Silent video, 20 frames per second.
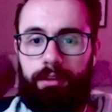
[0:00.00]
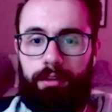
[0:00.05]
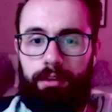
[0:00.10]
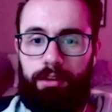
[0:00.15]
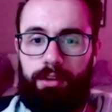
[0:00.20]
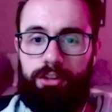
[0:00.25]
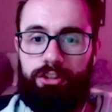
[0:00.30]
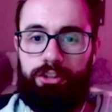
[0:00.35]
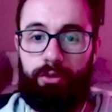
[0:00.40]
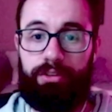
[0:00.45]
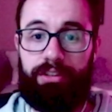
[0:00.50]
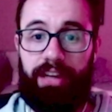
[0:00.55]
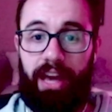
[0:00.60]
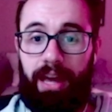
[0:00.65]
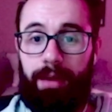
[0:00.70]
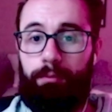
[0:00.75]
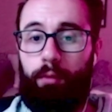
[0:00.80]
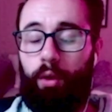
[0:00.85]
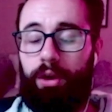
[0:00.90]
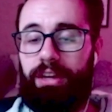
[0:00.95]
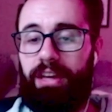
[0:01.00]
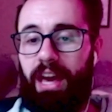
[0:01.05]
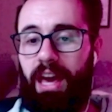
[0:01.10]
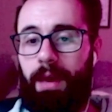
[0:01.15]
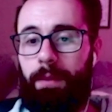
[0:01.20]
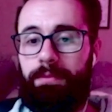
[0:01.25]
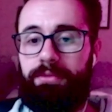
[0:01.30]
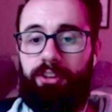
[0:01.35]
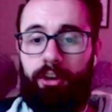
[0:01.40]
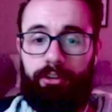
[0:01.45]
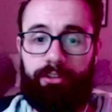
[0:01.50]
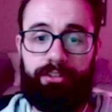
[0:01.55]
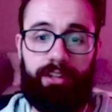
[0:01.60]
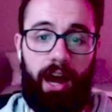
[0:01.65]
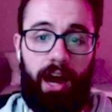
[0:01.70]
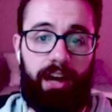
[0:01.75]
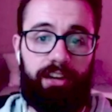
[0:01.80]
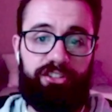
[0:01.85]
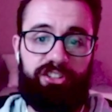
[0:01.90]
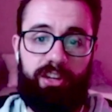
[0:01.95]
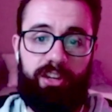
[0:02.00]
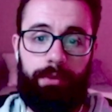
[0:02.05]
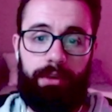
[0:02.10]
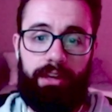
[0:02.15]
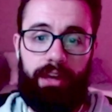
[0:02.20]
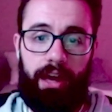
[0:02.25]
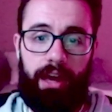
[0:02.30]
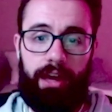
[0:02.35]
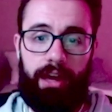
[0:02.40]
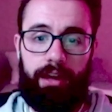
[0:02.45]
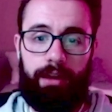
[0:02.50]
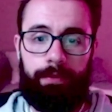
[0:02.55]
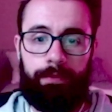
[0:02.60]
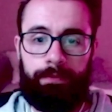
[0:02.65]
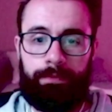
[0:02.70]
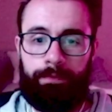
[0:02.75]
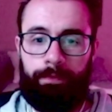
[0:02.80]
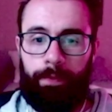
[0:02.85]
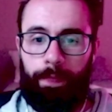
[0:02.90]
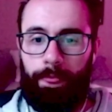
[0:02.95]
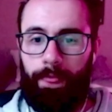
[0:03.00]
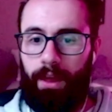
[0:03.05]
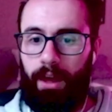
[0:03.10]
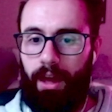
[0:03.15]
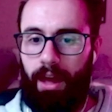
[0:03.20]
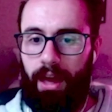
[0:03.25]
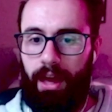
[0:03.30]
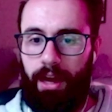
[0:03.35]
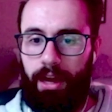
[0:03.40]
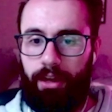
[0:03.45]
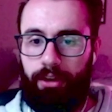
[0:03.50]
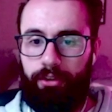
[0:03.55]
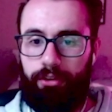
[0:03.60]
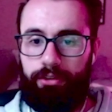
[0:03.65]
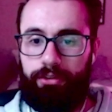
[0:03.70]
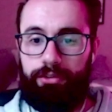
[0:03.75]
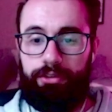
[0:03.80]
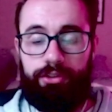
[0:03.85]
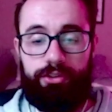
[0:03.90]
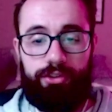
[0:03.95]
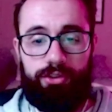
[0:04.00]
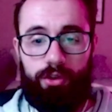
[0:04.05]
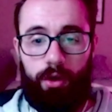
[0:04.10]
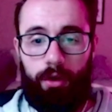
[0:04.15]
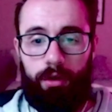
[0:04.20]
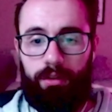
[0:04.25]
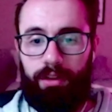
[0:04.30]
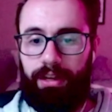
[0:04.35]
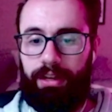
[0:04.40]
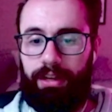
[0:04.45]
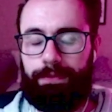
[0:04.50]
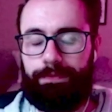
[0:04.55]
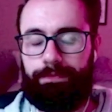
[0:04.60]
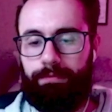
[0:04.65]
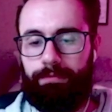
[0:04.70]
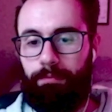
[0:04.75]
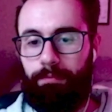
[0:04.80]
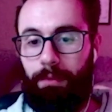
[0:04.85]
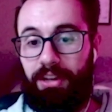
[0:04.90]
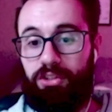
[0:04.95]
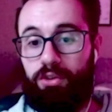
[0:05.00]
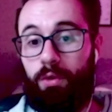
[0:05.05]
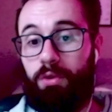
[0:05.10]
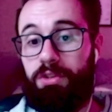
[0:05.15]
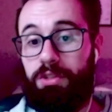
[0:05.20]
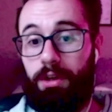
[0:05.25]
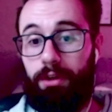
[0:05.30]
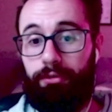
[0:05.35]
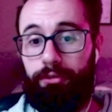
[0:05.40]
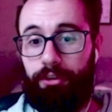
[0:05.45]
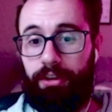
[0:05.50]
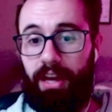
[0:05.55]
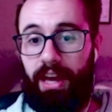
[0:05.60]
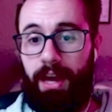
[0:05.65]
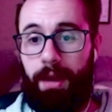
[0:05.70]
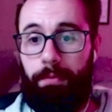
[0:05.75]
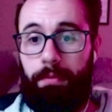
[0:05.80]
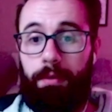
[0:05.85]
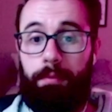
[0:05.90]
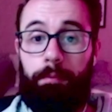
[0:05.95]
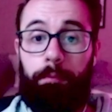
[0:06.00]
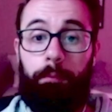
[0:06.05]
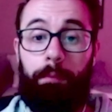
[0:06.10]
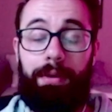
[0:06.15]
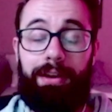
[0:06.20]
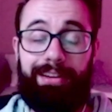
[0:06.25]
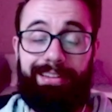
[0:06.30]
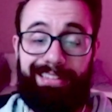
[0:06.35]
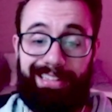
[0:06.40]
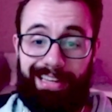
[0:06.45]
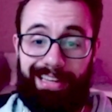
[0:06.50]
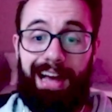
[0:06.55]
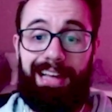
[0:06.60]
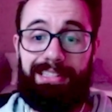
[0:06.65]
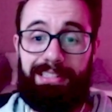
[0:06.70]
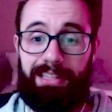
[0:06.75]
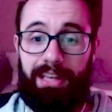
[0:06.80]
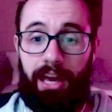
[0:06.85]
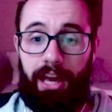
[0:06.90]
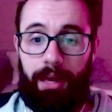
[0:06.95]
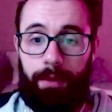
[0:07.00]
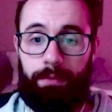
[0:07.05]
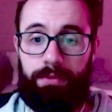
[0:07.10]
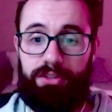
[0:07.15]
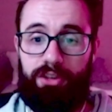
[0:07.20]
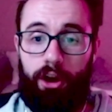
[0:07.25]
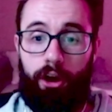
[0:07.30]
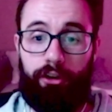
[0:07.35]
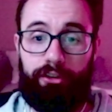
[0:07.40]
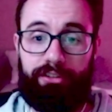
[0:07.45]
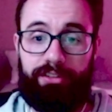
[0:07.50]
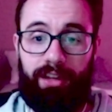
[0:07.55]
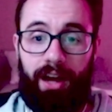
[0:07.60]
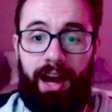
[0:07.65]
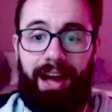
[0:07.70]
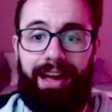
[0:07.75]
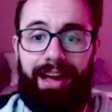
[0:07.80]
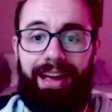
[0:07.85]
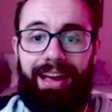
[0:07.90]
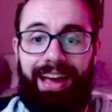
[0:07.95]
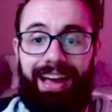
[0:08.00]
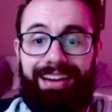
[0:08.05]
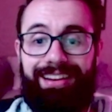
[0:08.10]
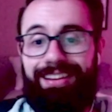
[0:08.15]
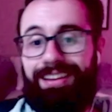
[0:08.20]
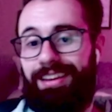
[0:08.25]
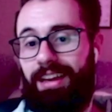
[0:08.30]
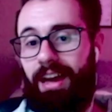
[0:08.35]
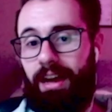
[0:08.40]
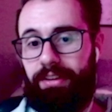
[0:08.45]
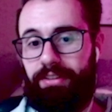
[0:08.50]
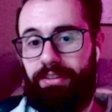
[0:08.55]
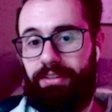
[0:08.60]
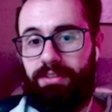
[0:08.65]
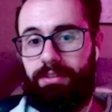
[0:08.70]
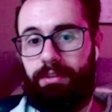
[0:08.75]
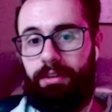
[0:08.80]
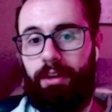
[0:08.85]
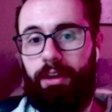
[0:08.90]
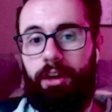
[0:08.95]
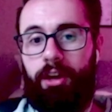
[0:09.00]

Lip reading: So Game Boy games are .gba, and so like my Soul Silver game, DS games are .nds.